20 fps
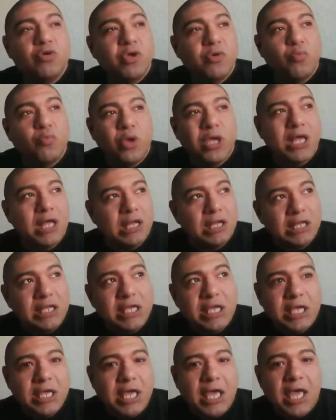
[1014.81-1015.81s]
it
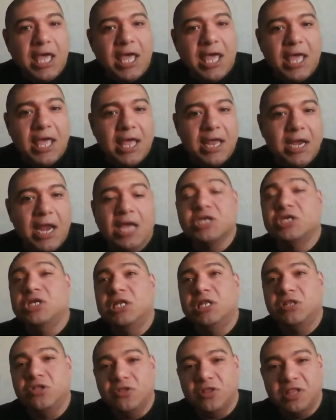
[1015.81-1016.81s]
weekly, and
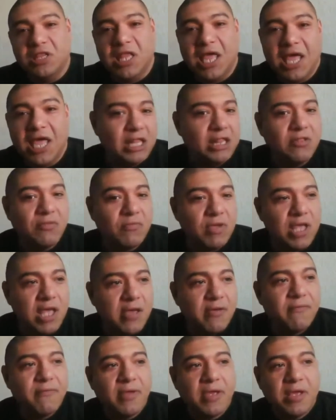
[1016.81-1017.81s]
actually tonight we
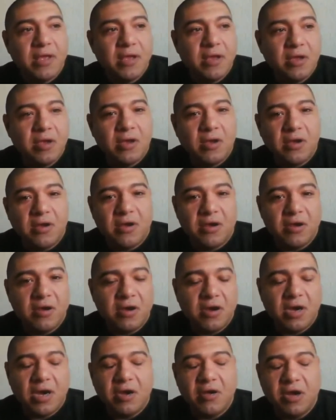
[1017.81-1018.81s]
have uh,
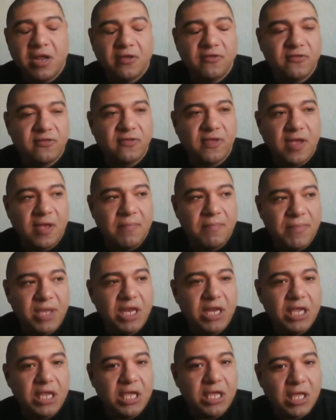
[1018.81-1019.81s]
our, our next uh,
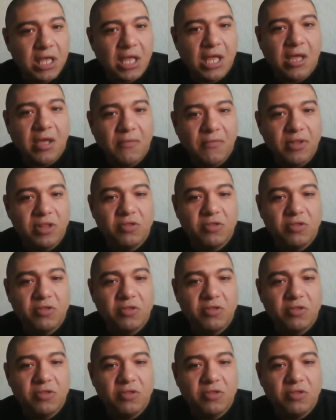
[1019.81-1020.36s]
meeting. Uh, we